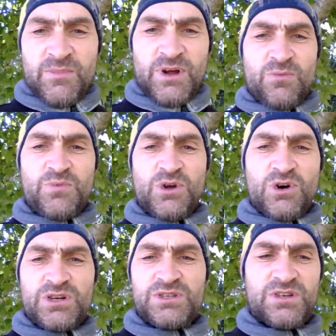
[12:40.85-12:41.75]
But I hope you
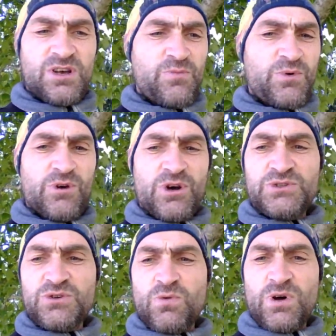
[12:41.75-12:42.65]
guys hope you guys
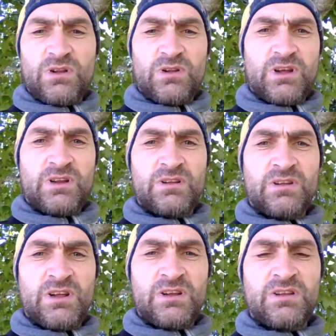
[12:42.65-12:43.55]
do well
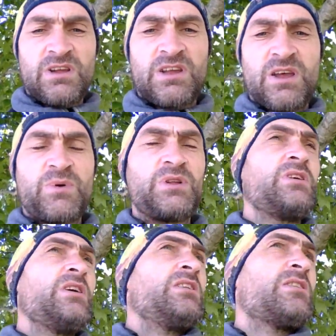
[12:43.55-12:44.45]
in, in, in keeping
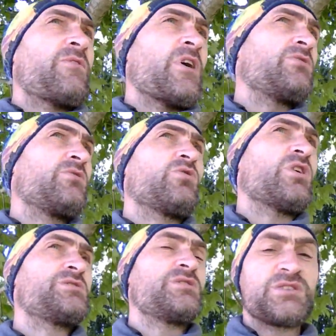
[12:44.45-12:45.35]
the faith in
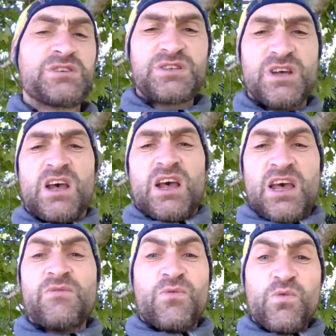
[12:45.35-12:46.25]
Christ and just
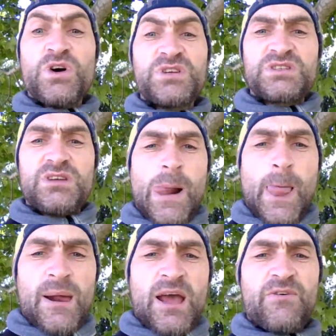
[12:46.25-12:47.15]
have a
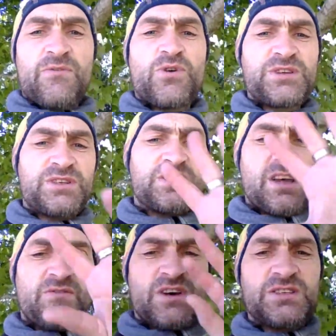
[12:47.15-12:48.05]
voice, have a voice and
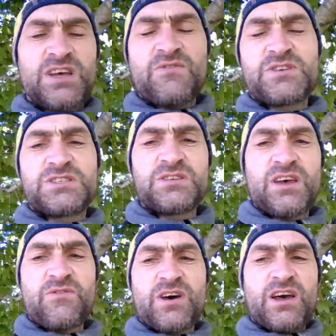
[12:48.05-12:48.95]
have a have a
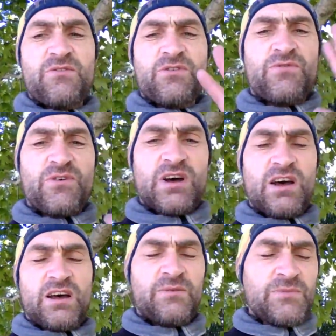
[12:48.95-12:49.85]
have a have a,
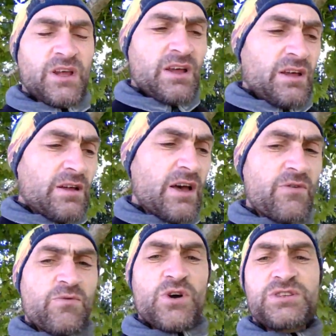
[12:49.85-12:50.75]
uh, have a
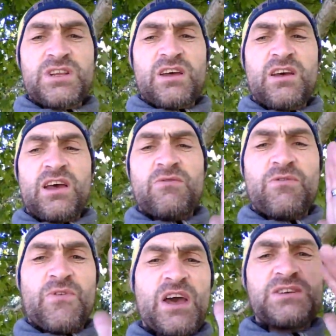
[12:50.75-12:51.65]
voice and have a
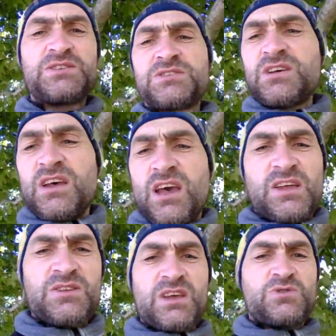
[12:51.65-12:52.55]
face
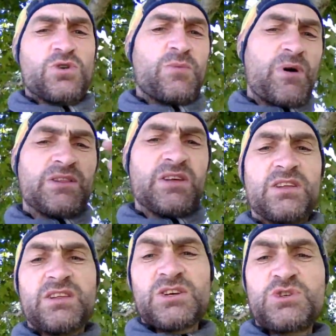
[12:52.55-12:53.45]
and, and talk about the,
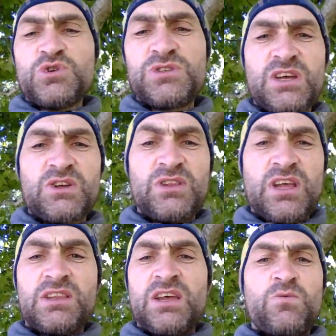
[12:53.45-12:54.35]
the issues that you
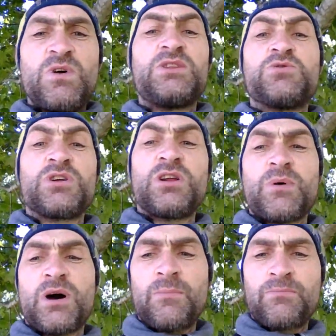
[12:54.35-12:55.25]
that need really talking
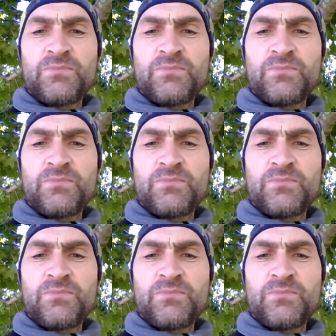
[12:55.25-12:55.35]
about.